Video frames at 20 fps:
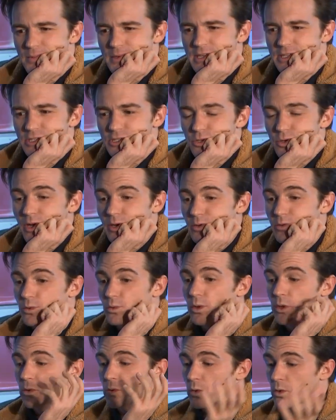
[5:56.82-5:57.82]
And so
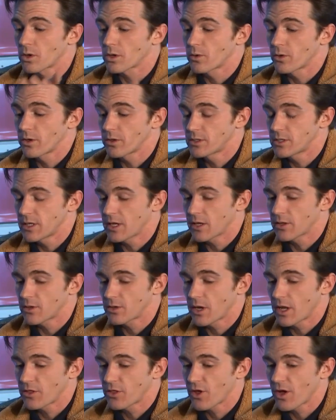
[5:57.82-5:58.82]
we were working together,
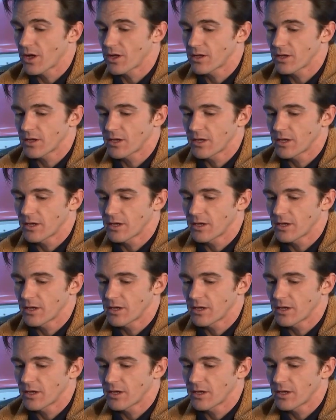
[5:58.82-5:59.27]
and I thought